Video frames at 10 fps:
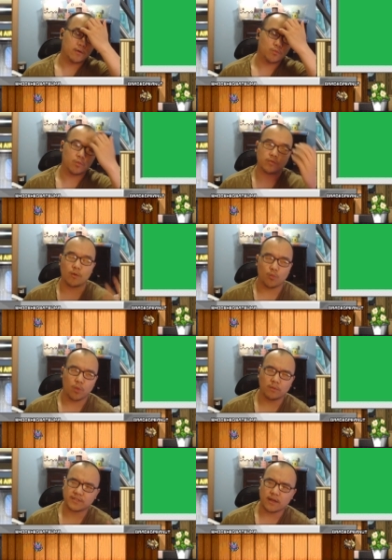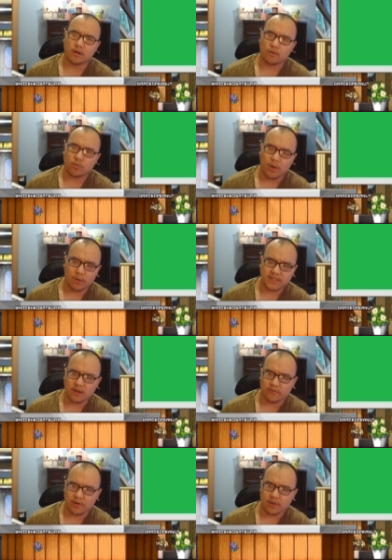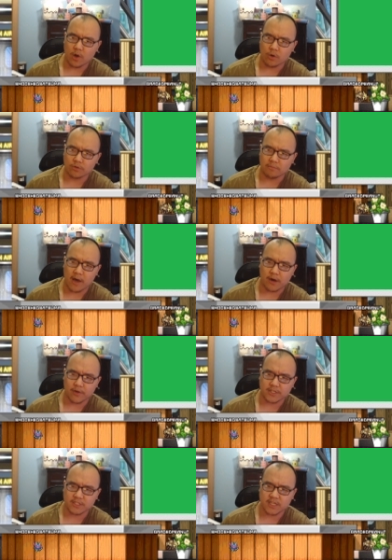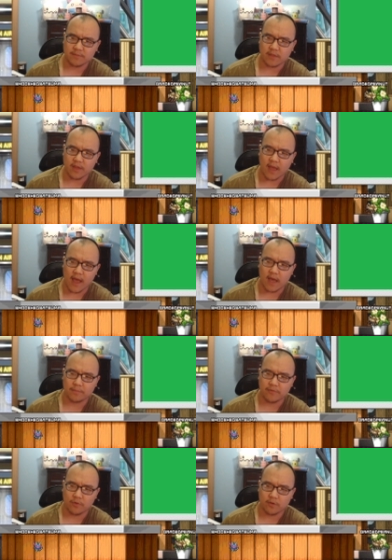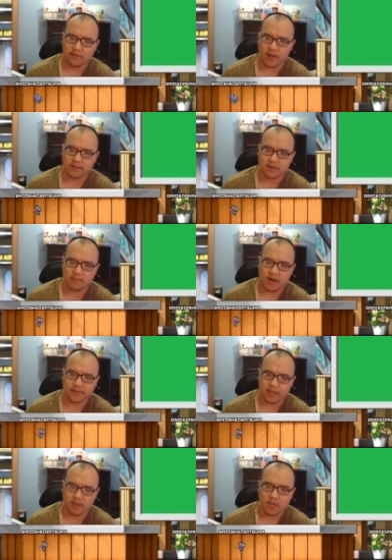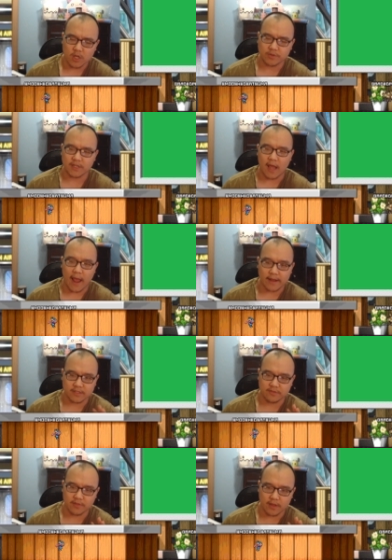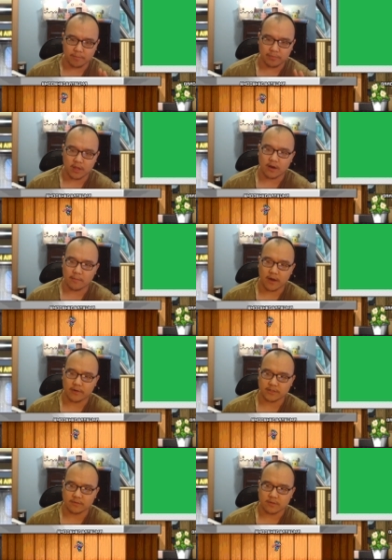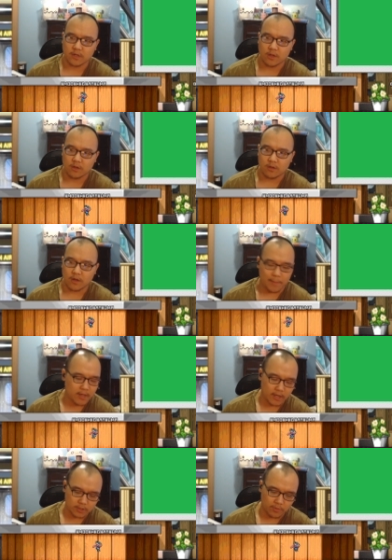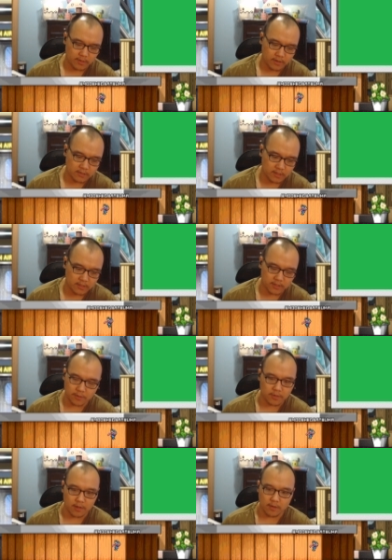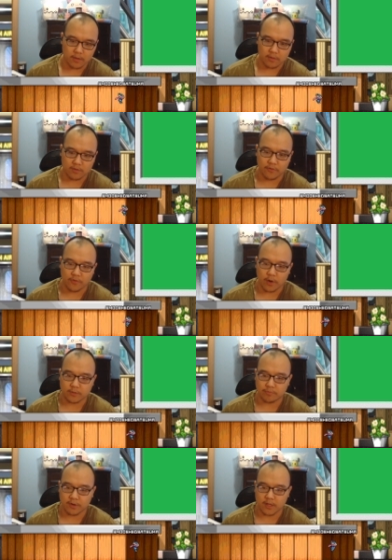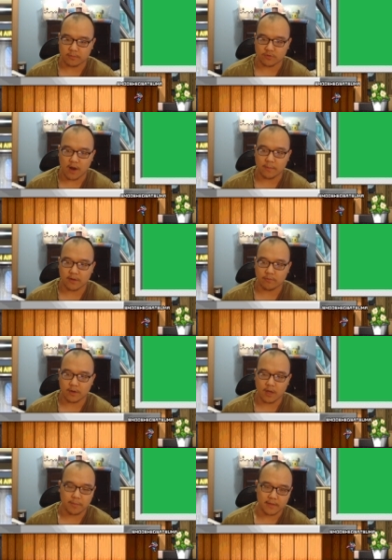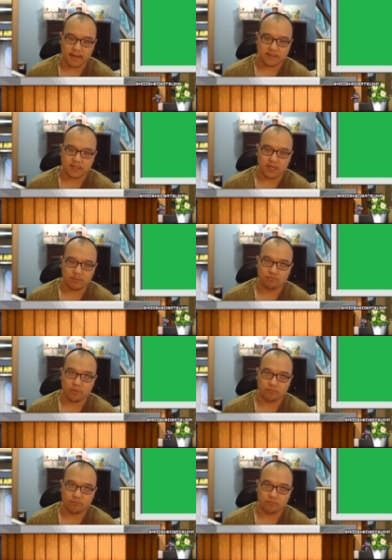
what was that? Yeah, what was that really old moderation team that they had before the volunteer mods? Like it was an active player moderation. I'm not gonna get too much into details to avoid bringing up drama and whatnot, but that team